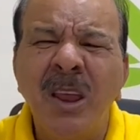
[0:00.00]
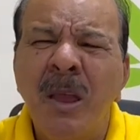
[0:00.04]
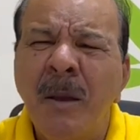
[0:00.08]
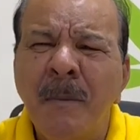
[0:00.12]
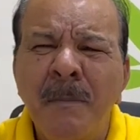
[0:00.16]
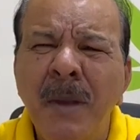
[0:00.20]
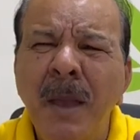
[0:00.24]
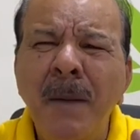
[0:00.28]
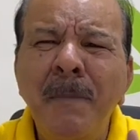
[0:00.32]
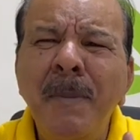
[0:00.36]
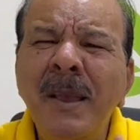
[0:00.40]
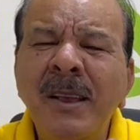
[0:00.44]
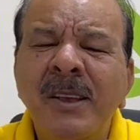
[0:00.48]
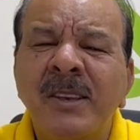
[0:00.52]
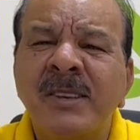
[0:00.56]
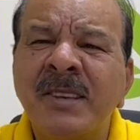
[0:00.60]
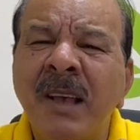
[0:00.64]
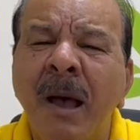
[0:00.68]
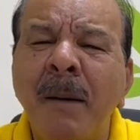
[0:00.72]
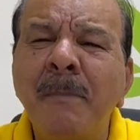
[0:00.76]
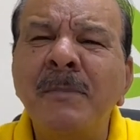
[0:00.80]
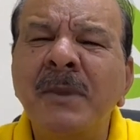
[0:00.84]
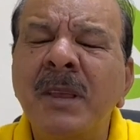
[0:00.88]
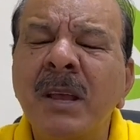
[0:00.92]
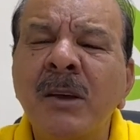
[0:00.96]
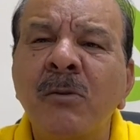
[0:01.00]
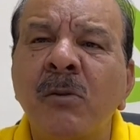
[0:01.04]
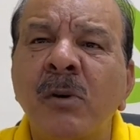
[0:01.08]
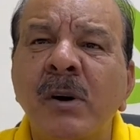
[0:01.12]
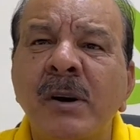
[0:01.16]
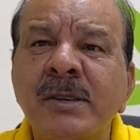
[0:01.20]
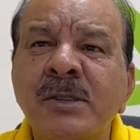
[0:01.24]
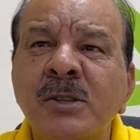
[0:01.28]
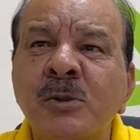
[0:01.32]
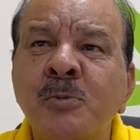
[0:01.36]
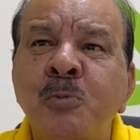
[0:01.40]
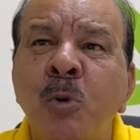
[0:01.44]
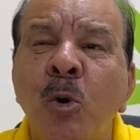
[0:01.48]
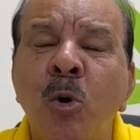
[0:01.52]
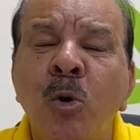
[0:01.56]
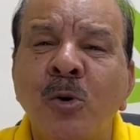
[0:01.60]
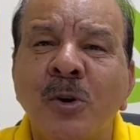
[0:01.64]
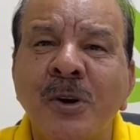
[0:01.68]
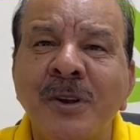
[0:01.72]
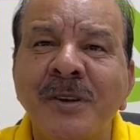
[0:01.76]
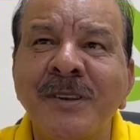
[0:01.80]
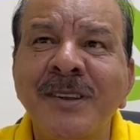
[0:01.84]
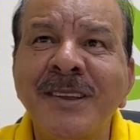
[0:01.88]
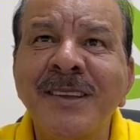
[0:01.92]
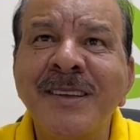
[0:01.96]
maybe something was
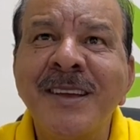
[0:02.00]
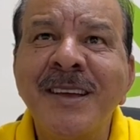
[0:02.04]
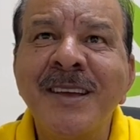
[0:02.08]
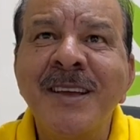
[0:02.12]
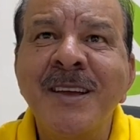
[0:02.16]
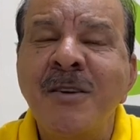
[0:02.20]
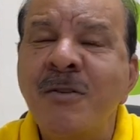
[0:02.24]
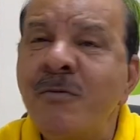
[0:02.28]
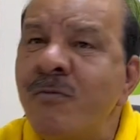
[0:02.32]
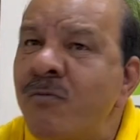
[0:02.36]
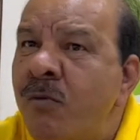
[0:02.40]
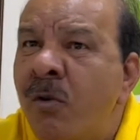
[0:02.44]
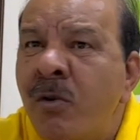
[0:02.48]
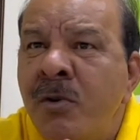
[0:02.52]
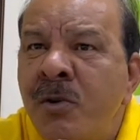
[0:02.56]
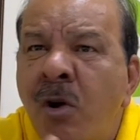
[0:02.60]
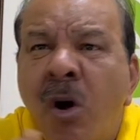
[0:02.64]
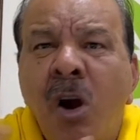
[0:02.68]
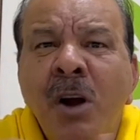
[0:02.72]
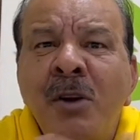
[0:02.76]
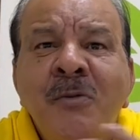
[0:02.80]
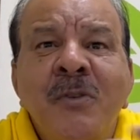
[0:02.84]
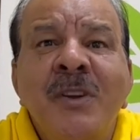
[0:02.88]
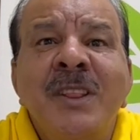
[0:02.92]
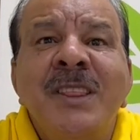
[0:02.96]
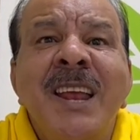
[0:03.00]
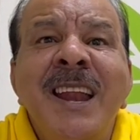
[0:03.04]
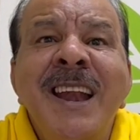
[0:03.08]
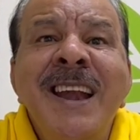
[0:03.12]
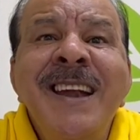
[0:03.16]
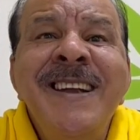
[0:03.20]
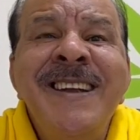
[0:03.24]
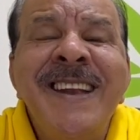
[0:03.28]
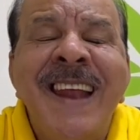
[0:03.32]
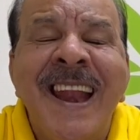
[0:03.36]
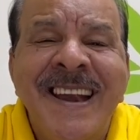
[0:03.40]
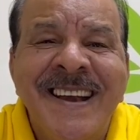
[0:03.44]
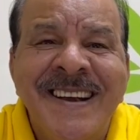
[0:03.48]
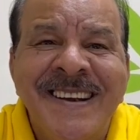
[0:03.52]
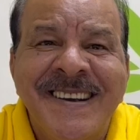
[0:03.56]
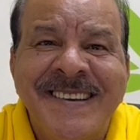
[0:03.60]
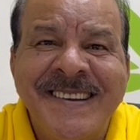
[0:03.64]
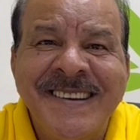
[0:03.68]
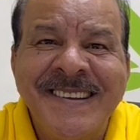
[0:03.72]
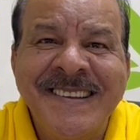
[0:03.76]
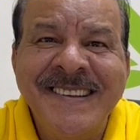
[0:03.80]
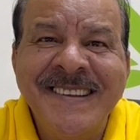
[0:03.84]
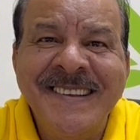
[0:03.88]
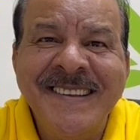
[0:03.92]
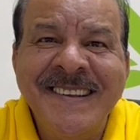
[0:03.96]
spoken, but not with intent,
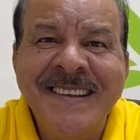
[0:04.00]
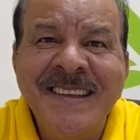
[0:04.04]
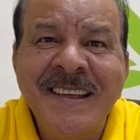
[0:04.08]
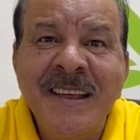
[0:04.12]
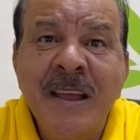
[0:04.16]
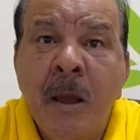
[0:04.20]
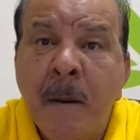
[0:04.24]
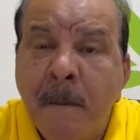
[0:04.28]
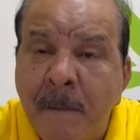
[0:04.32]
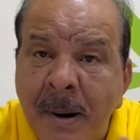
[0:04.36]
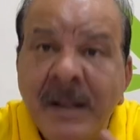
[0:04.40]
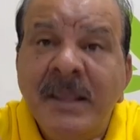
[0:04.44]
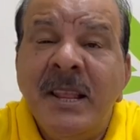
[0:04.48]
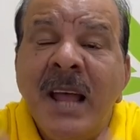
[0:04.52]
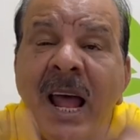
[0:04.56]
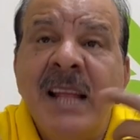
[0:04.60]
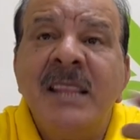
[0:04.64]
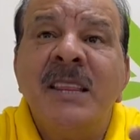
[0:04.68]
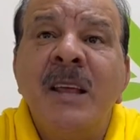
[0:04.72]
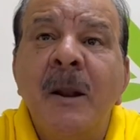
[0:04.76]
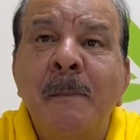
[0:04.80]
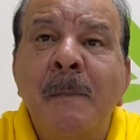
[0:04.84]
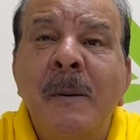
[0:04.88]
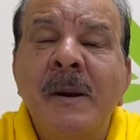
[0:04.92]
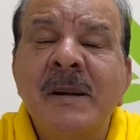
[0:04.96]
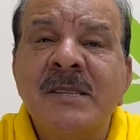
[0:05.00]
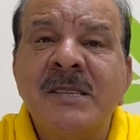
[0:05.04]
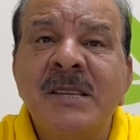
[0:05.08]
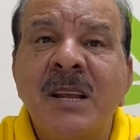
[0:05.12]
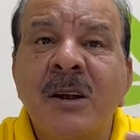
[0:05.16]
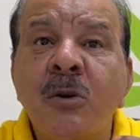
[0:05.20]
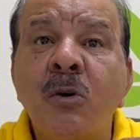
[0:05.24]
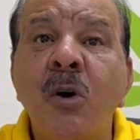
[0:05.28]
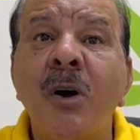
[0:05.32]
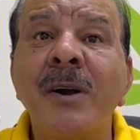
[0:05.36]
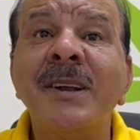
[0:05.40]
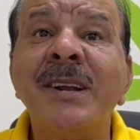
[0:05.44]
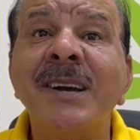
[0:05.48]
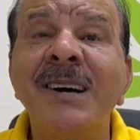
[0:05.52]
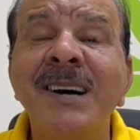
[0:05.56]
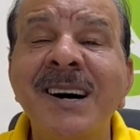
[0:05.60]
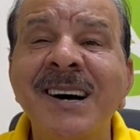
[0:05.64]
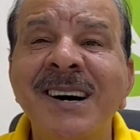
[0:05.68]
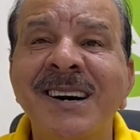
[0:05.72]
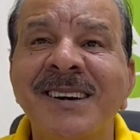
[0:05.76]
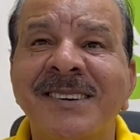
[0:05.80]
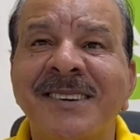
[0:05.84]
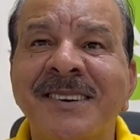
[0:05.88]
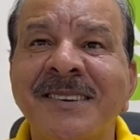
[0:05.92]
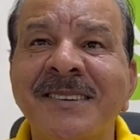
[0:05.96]
but the other person got
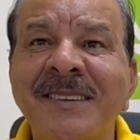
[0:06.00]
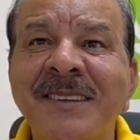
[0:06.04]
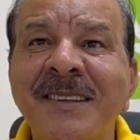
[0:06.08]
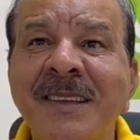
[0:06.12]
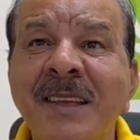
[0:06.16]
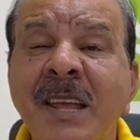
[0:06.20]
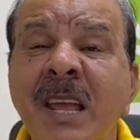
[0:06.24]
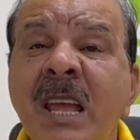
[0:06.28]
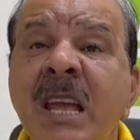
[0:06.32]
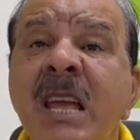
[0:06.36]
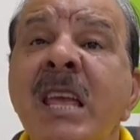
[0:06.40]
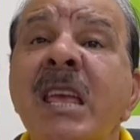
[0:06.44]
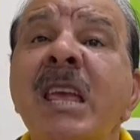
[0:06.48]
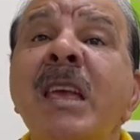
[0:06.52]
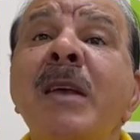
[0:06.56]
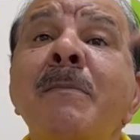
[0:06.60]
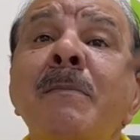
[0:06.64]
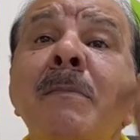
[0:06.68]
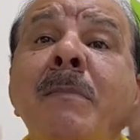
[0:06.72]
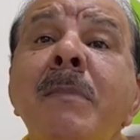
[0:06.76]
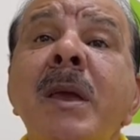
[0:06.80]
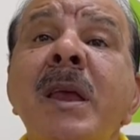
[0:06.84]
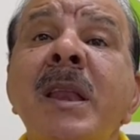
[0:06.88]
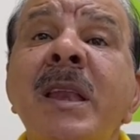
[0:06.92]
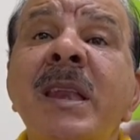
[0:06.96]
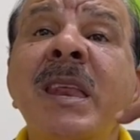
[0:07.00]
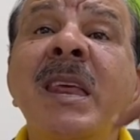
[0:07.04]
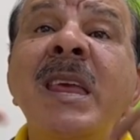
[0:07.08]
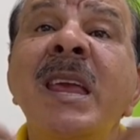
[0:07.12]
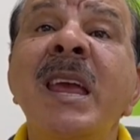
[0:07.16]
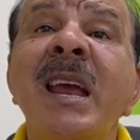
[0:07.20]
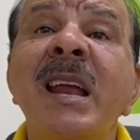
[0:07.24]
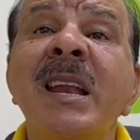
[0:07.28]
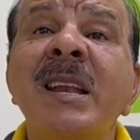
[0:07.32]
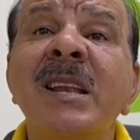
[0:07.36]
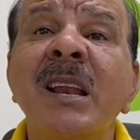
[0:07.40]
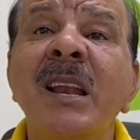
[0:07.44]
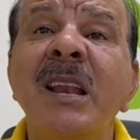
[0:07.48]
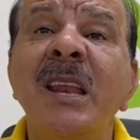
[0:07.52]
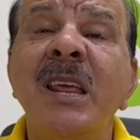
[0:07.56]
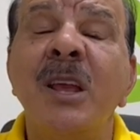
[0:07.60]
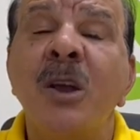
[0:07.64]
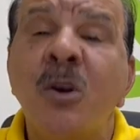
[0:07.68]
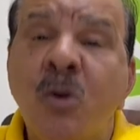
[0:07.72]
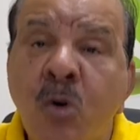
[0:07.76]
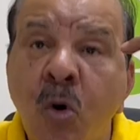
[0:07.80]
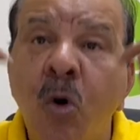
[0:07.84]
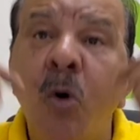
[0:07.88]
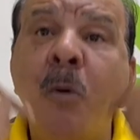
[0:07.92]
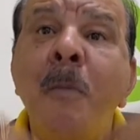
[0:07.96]
hurt. Immediately
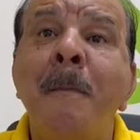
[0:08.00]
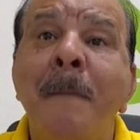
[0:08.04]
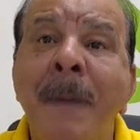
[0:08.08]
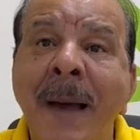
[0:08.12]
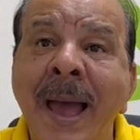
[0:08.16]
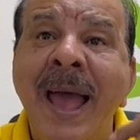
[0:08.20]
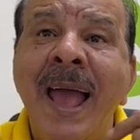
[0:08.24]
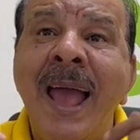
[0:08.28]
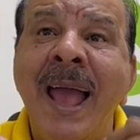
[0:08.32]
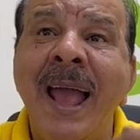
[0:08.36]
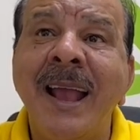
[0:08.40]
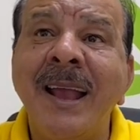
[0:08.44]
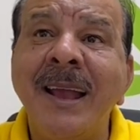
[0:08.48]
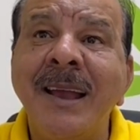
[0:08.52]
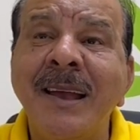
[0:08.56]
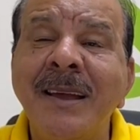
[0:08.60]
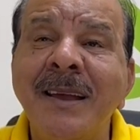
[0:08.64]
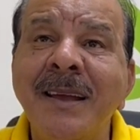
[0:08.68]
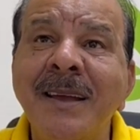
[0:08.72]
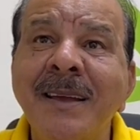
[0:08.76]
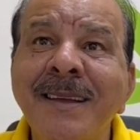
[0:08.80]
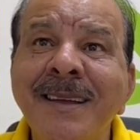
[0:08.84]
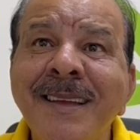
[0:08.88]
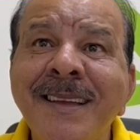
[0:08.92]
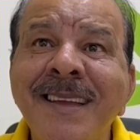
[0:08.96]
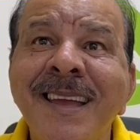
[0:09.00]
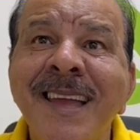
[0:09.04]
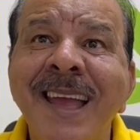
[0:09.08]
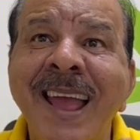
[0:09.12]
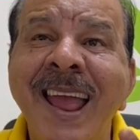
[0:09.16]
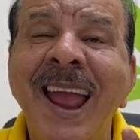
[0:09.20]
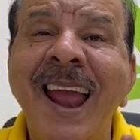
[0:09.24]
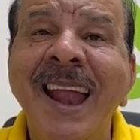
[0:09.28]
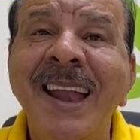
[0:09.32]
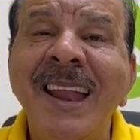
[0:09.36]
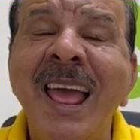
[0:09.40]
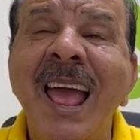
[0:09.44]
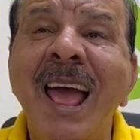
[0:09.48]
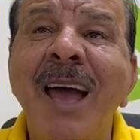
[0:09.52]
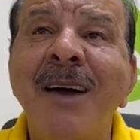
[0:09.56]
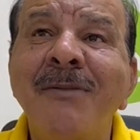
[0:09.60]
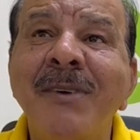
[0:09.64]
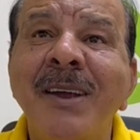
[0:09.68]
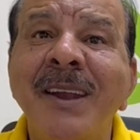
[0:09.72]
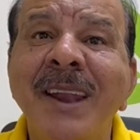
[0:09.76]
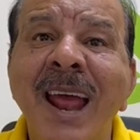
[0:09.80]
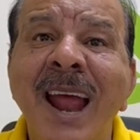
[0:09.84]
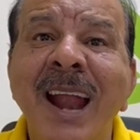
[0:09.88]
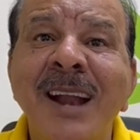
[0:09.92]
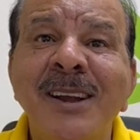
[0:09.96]
go back and have
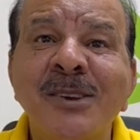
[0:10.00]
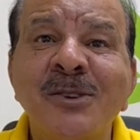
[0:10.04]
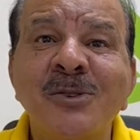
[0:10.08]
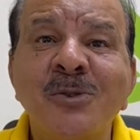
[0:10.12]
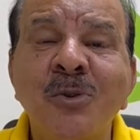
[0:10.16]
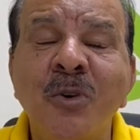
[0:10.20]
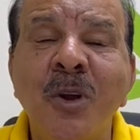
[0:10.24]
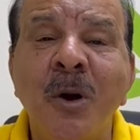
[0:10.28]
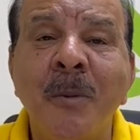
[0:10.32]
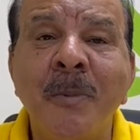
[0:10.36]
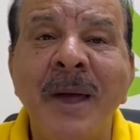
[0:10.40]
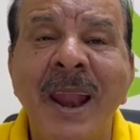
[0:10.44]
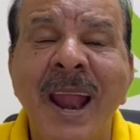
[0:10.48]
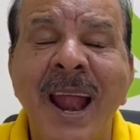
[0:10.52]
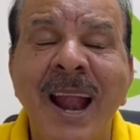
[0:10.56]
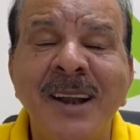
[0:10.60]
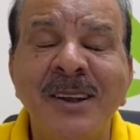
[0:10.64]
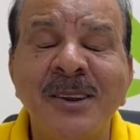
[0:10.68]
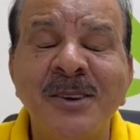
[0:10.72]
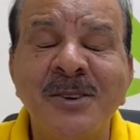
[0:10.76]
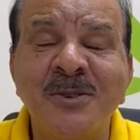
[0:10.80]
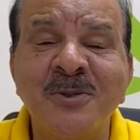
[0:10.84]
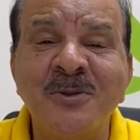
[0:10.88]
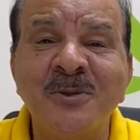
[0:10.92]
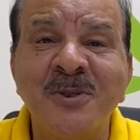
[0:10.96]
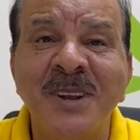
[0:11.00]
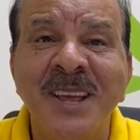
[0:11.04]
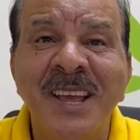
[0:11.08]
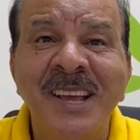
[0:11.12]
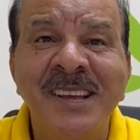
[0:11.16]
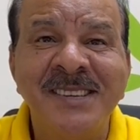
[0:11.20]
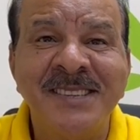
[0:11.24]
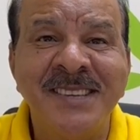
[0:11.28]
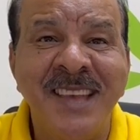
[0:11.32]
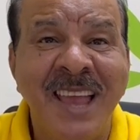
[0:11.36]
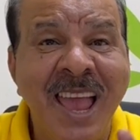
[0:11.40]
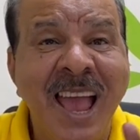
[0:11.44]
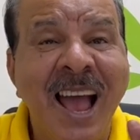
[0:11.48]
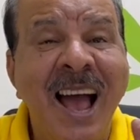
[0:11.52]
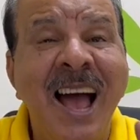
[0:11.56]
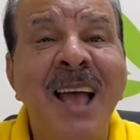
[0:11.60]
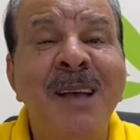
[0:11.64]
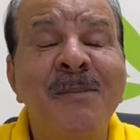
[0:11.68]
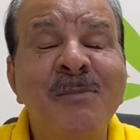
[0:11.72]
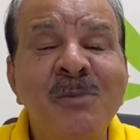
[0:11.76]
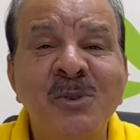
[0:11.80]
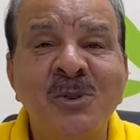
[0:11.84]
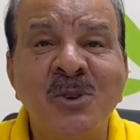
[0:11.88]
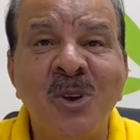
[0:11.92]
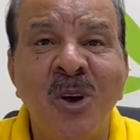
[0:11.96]
an attitude of gratitude. Say,
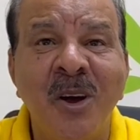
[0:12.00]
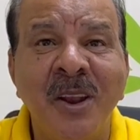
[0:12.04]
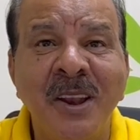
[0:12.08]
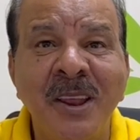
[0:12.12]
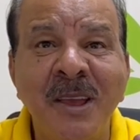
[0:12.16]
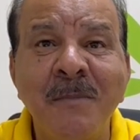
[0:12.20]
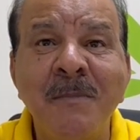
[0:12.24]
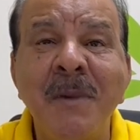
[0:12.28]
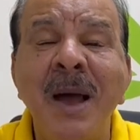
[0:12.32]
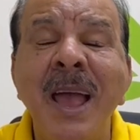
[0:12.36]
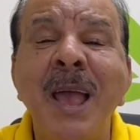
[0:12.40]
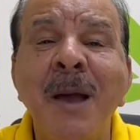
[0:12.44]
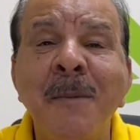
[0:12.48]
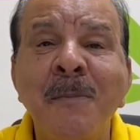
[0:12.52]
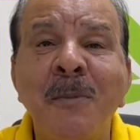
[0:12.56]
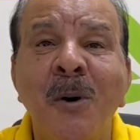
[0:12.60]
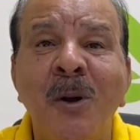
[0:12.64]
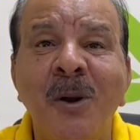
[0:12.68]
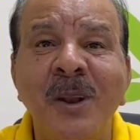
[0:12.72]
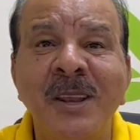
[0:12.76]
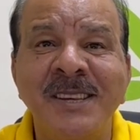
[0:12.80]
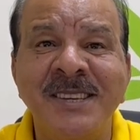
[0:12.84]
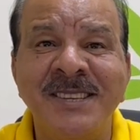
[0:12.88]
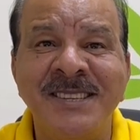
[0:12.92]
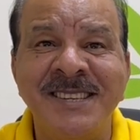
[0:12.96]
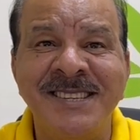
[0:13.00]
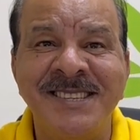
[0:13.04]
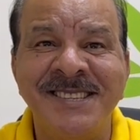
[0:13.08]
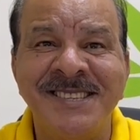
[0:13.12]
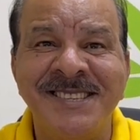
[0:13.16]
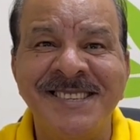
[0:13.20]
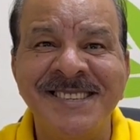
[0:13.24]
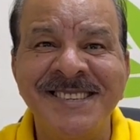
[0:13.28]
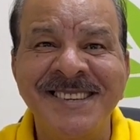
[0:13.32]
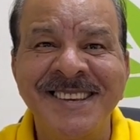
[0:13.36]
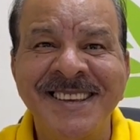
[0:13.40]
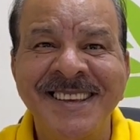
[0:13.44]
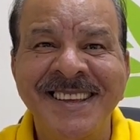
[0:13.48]
I'm sorry, my apologies.